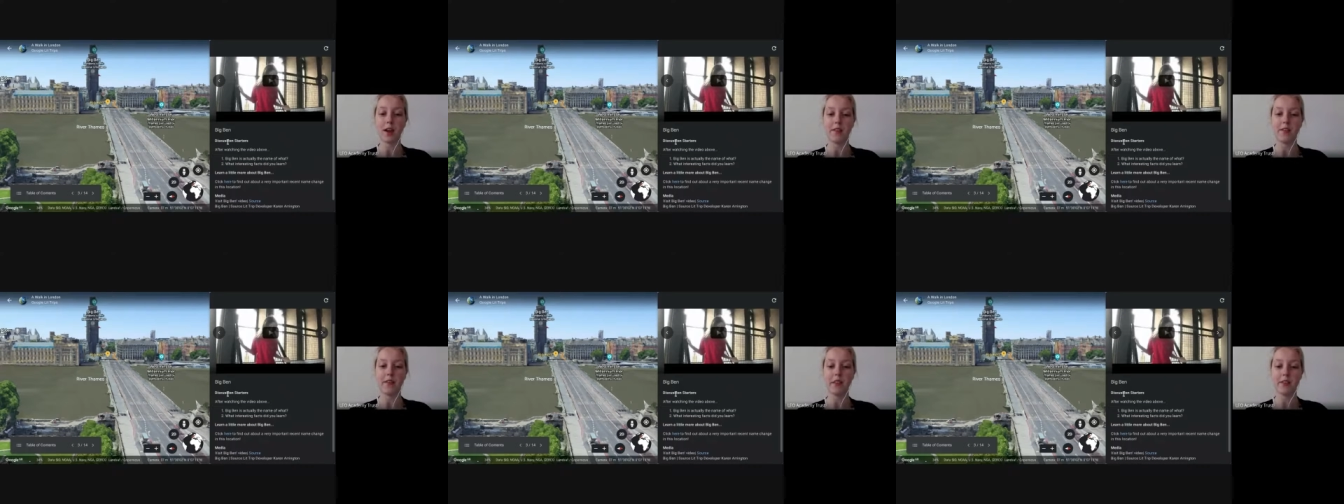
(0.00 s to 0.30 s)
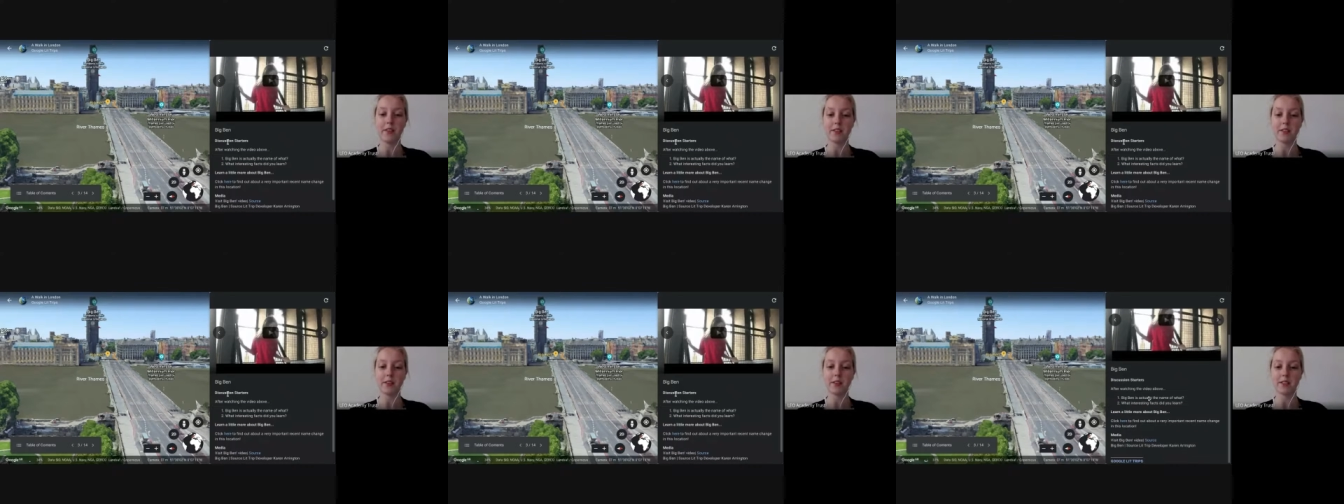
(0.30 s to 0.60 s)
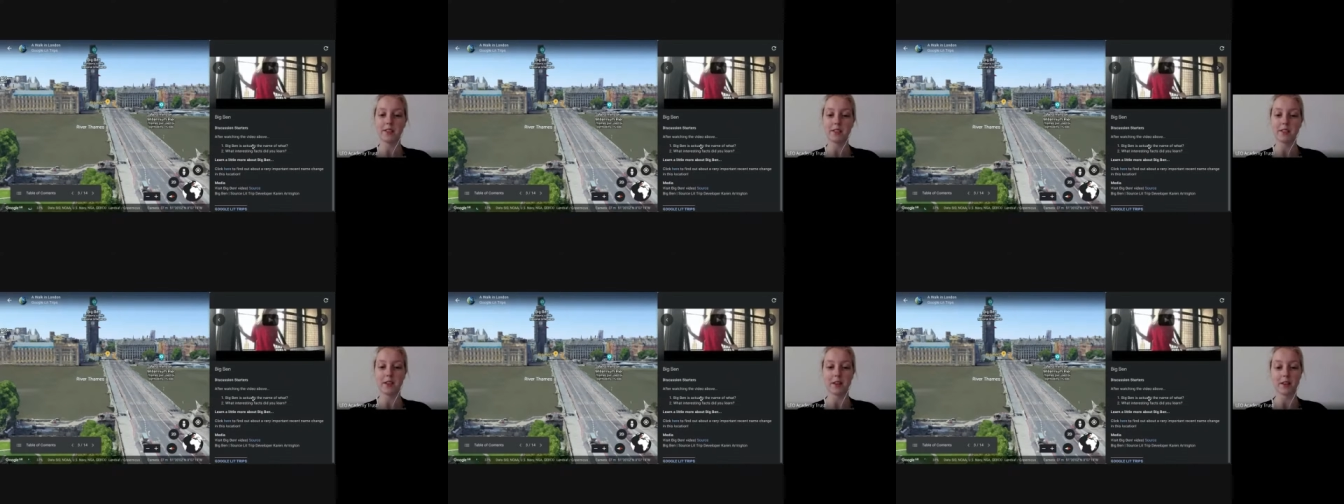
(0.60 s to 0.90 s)
and then there is
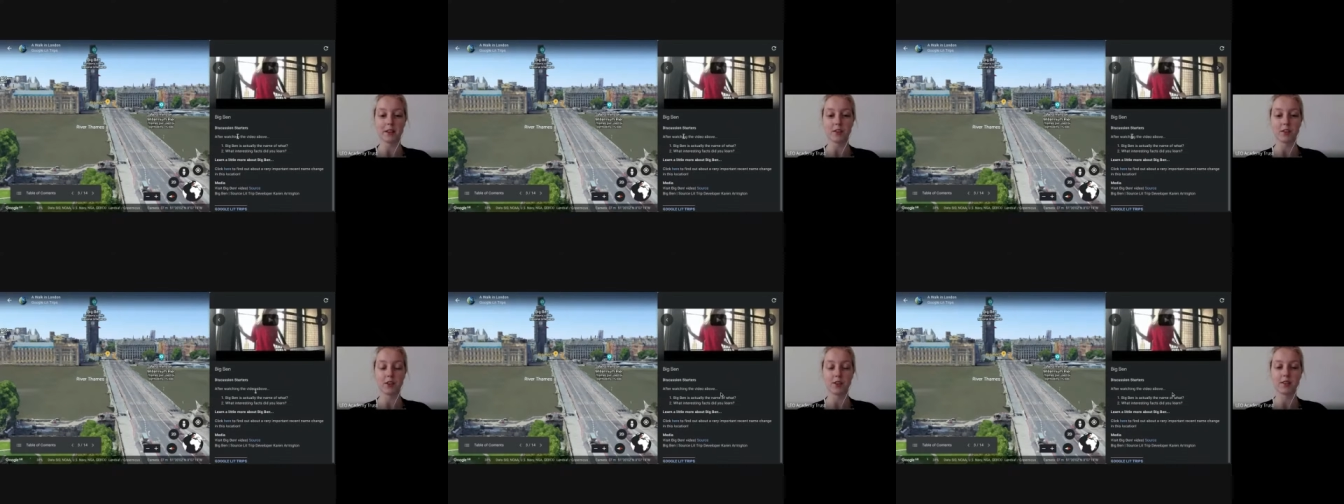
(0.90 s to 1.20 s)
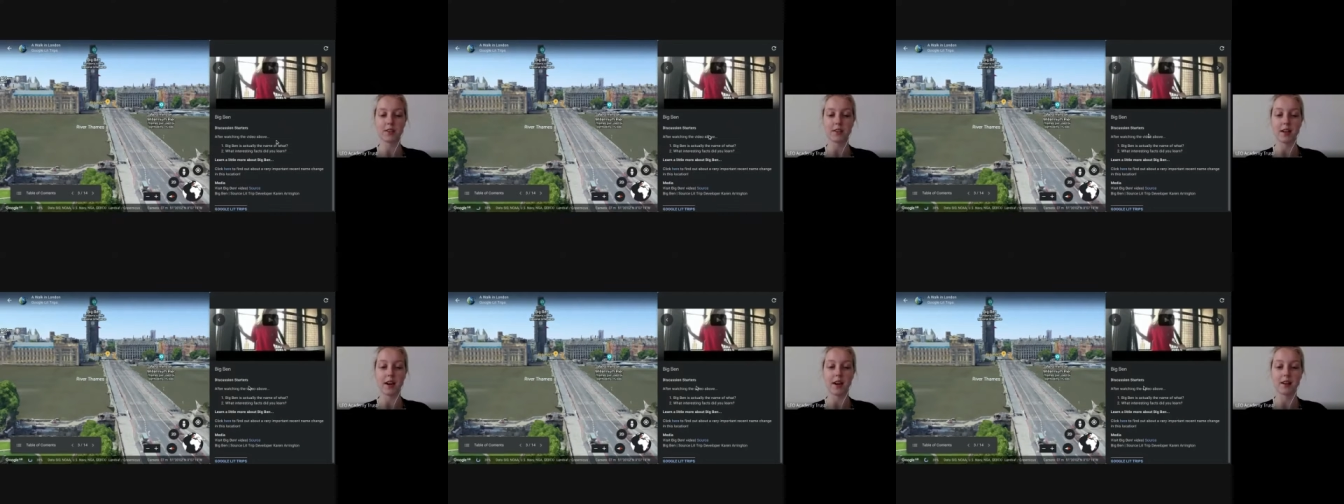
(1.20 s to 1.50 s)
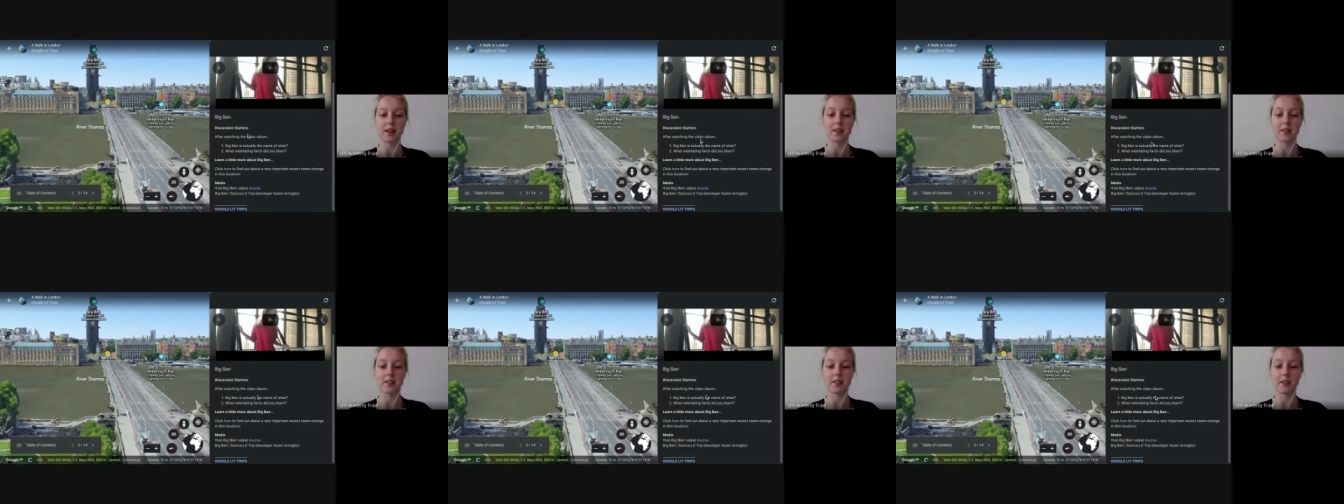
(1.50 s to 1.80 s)
discussion
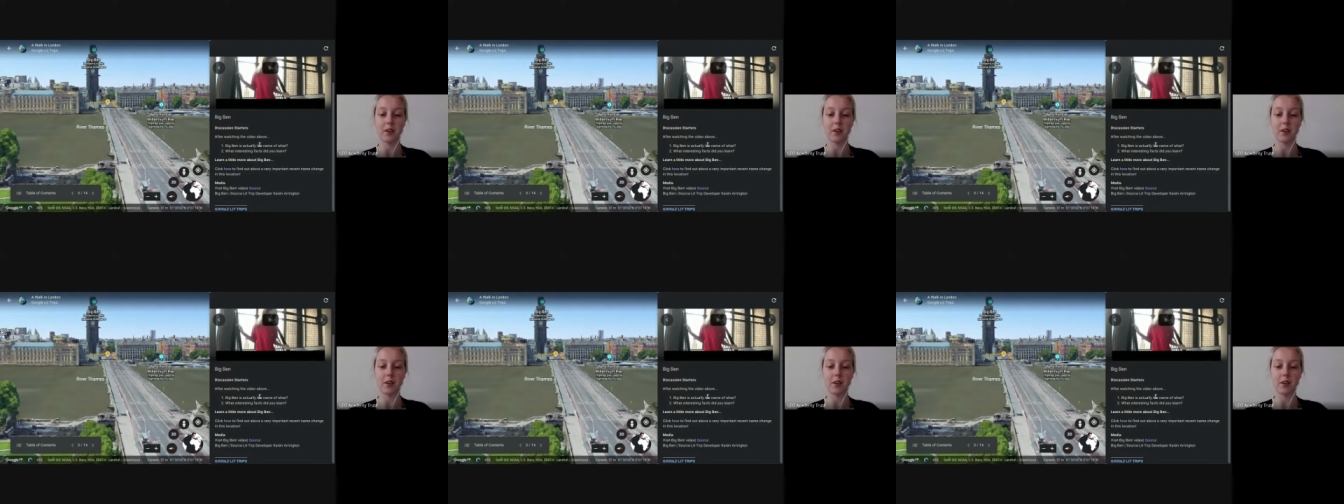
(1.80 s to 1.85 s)
starters.